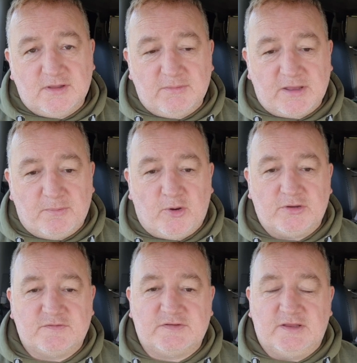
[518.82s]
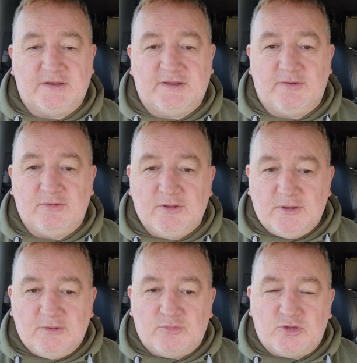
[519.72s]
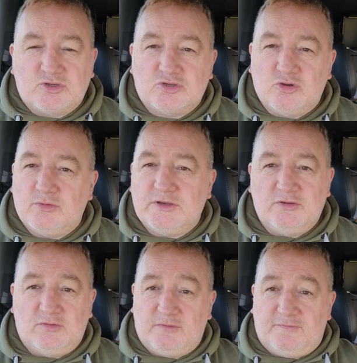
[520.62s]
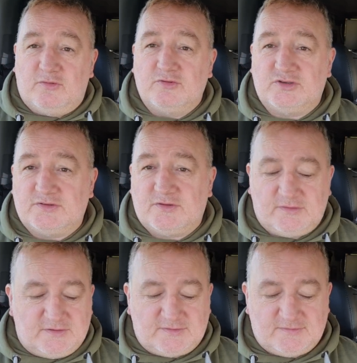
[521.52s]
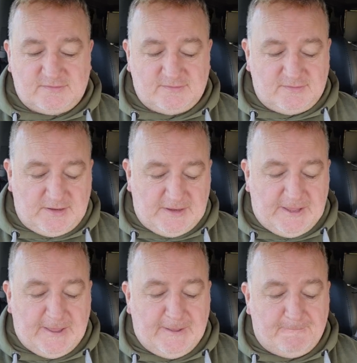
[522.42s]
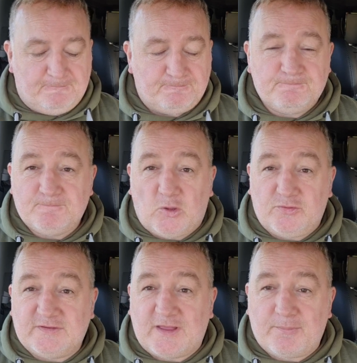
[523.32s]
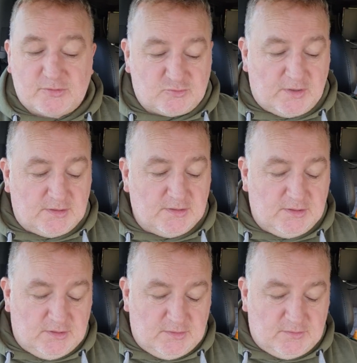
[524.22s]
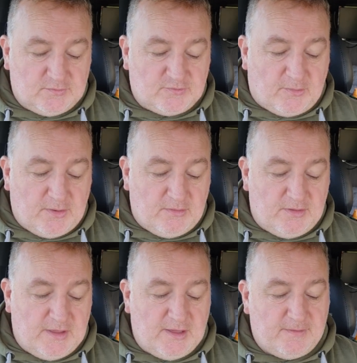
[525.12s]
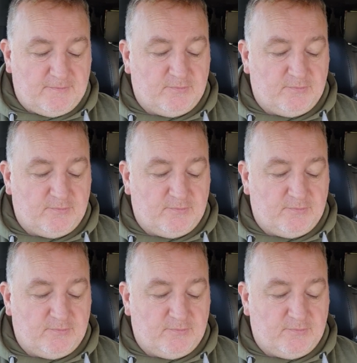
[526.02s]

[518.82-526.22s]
I'll make a point of saying it now. But there's so many other functions on this um, on this app as well. Drop out of there.